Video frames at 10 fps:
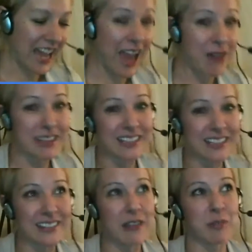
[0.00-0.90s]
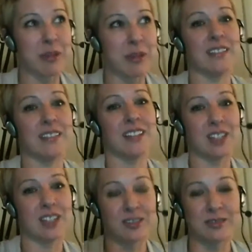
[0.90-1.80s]
I would think that would be, you
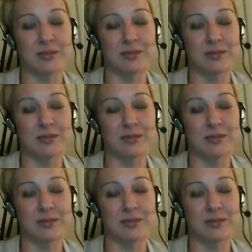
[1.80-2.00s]
know,